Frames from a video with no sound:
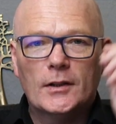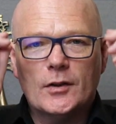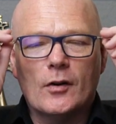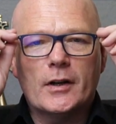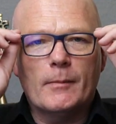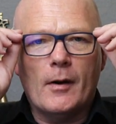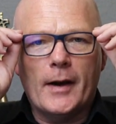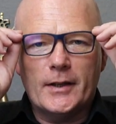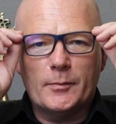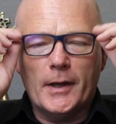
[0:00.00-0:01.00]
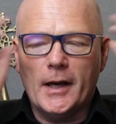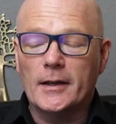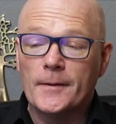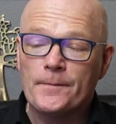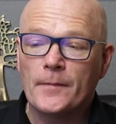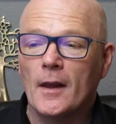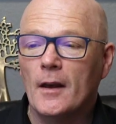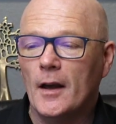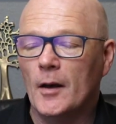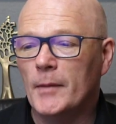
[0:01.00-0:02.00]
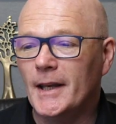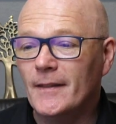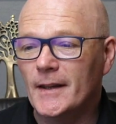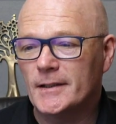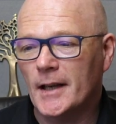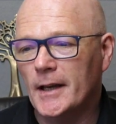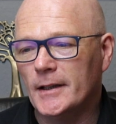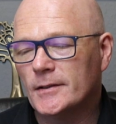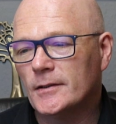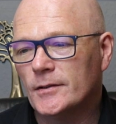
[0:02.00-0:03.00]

talking about HBA um, in this case.